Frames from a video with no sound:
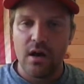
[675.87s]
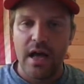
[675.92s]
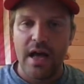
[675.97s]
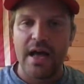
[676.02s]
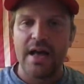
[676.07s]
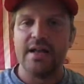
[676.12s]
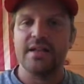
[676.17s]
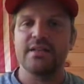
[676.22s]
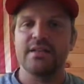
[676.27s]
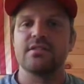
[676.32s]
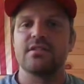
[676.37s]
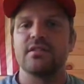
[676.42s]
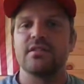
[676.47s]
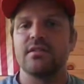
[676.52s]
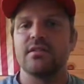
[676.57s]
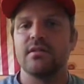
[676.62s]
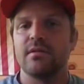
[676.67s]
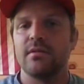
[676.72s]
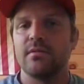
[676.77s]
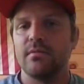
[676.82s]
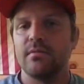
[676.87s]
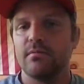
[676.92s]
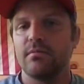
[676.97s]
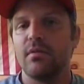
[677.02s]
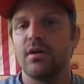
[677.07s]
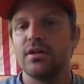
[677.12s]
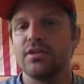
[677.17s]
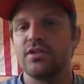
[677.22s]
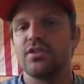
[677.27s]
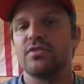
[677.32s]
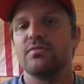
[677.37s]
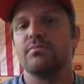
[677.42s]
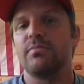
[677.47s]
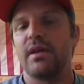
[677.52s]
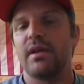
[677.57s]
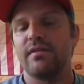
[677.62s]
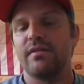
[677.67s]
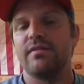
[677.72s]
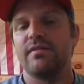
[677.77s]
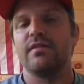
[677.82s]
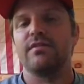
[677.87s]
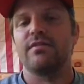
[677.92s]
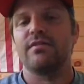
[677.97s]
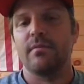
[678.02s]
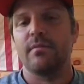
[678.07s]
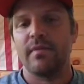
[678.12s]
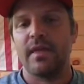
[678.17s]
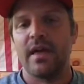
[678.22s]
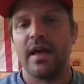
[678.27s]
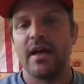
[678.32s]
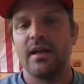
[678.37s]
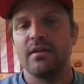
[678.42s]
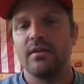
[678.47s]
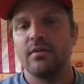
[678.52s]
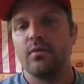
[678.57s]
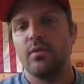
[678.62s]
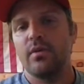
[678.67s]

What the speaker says: as much benefit from that